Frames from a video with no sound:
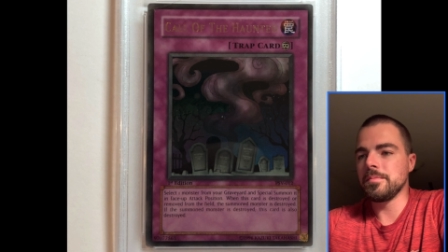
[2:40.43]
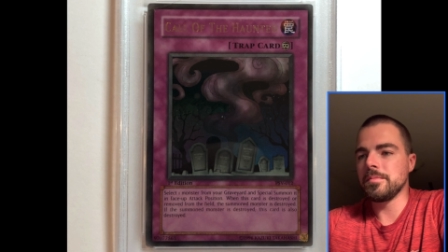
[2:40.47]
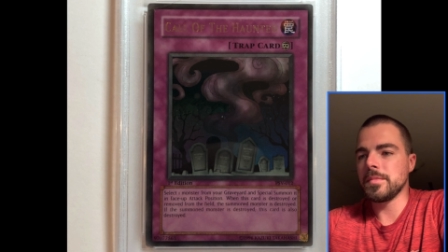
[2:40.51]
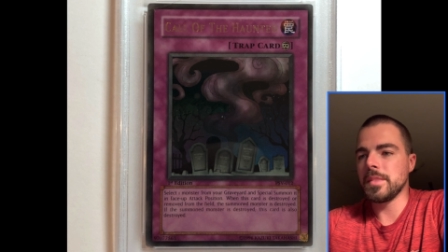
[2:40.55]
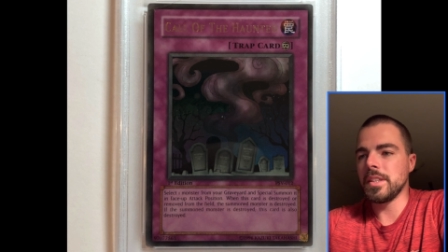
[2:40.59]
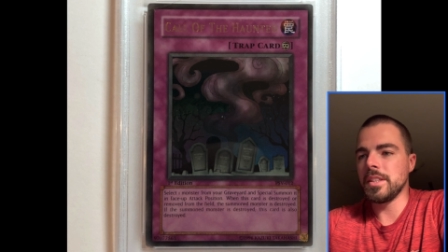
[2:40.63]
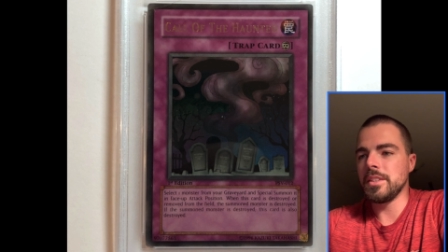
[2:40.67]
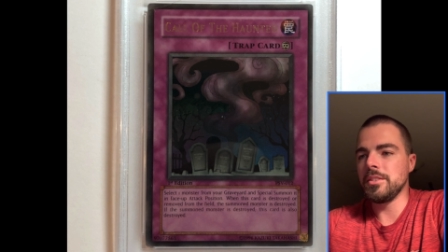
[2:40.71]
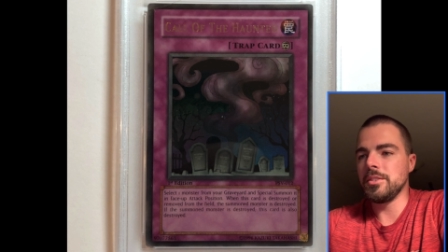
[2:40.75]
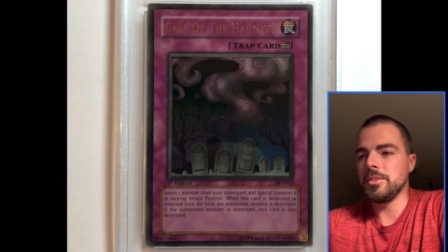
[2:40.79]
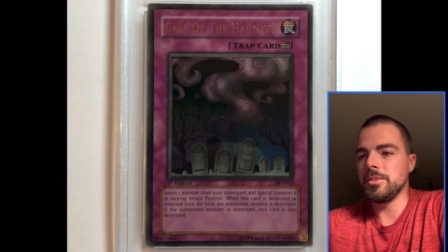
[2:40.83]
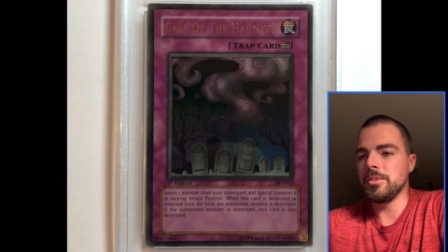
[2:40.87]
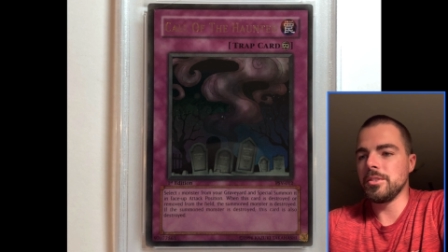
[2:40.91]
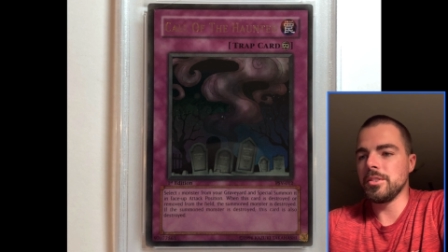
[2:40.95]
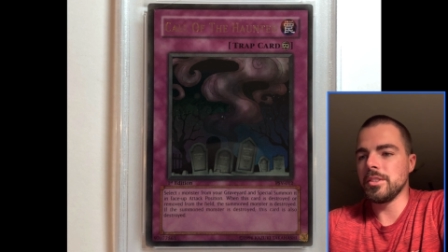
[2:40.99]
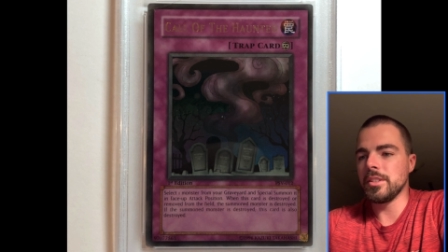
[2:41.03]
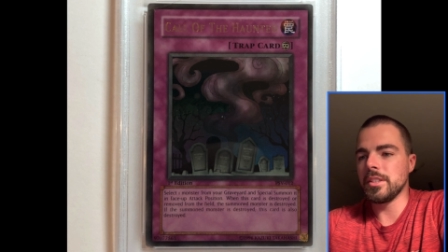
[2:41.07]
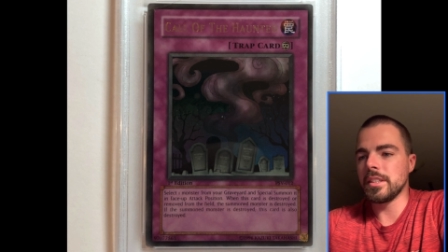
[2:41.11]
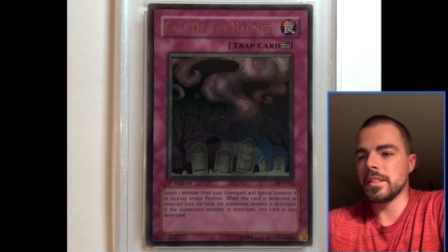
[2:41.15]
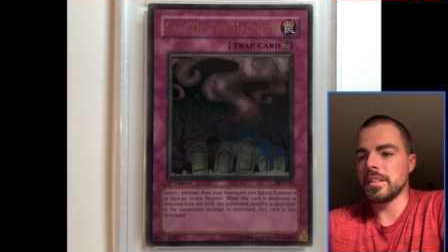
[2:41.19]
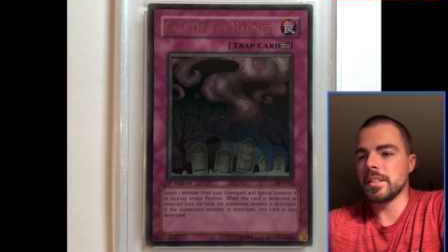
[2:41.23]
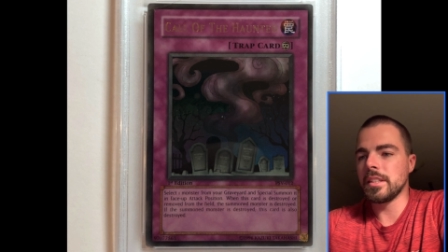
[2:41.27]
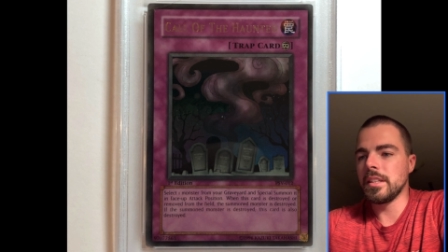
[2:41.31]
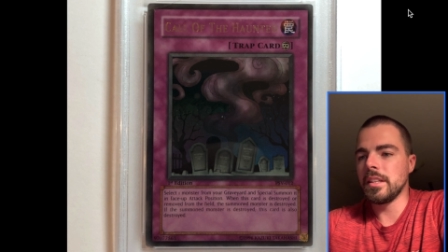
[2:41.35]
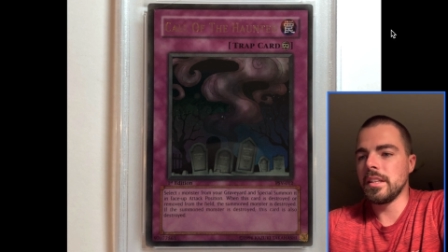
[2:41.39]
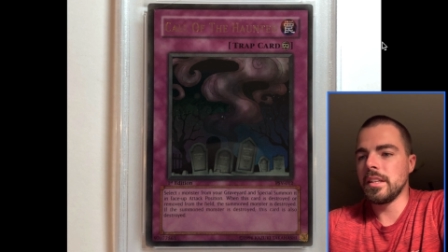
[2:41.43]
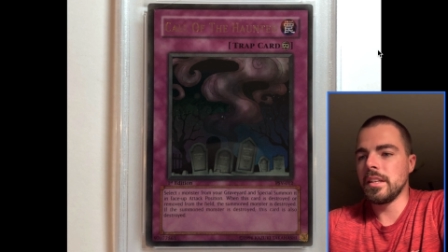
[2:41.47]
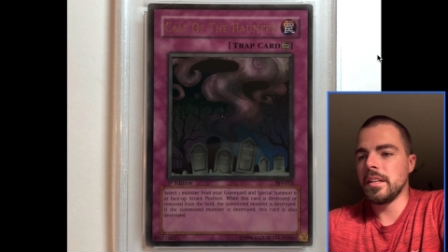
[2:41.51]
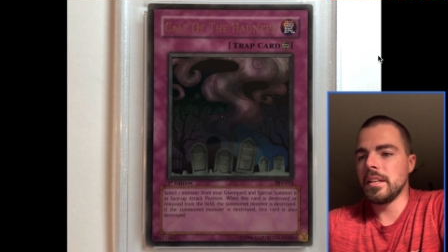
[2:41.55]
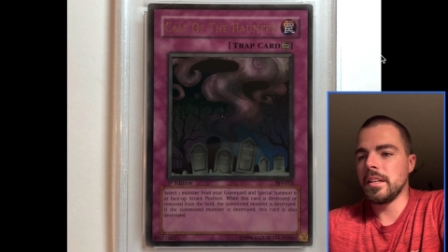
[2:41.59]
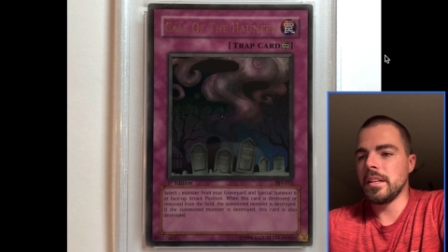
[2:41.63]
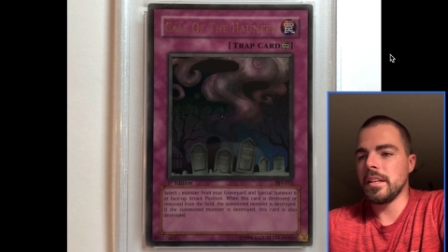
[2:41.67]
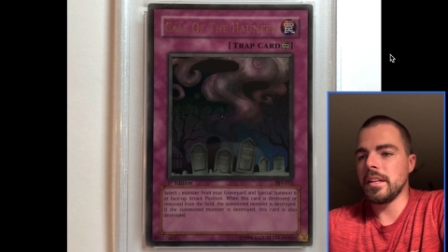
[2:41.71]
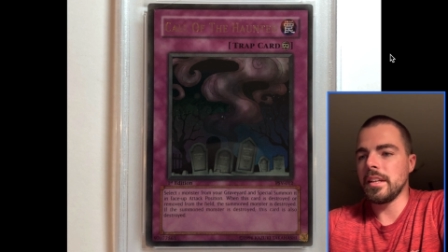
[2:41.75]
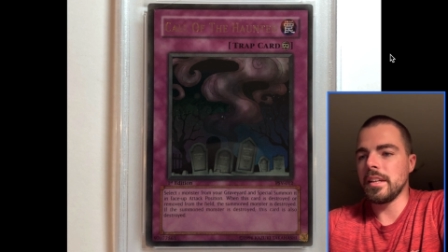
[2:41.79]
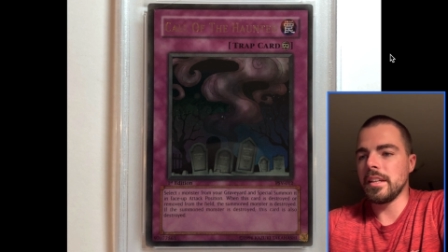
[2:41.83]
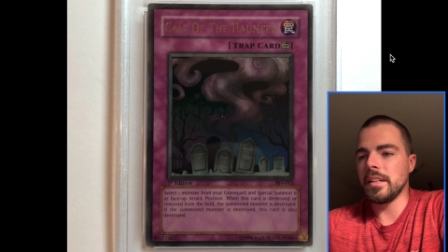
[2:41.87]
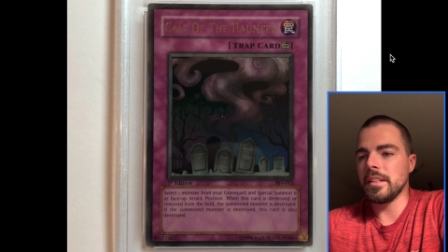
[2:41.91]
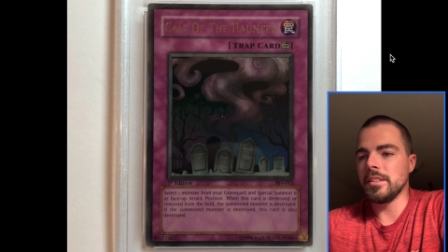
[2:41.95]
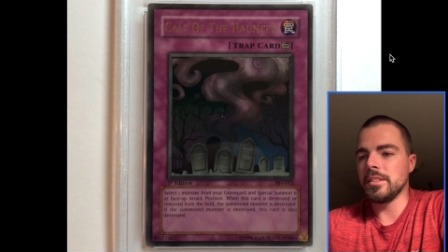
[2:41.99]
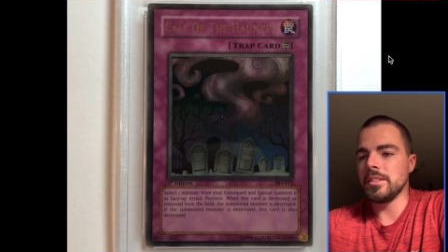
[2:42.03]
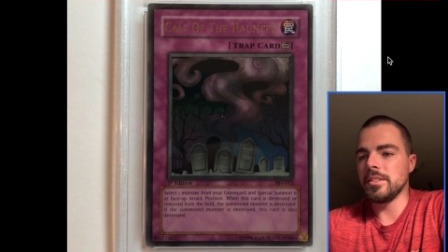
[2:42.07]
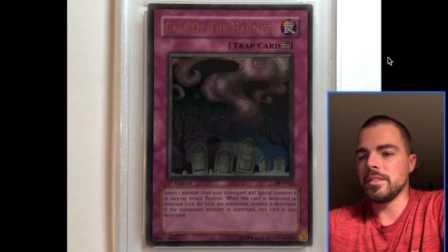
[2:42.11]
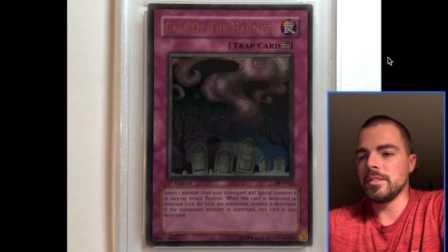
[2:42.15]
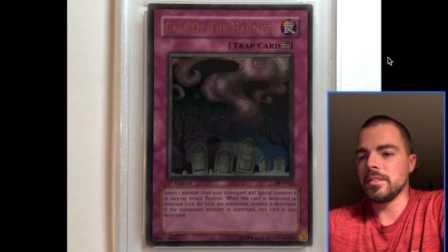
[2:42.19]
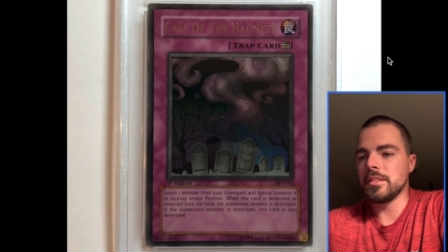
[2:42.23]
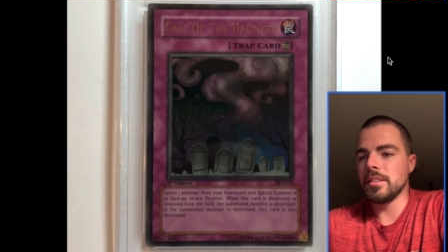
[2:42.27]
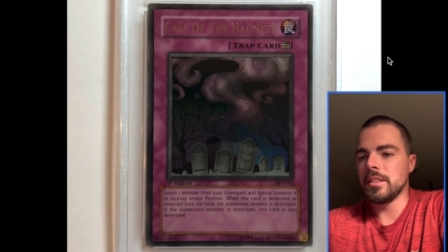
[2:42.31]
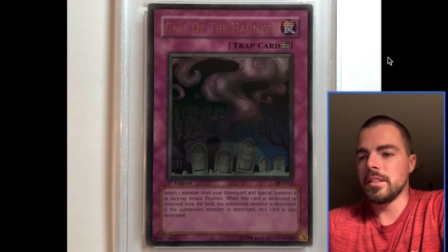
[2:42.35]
in dueling and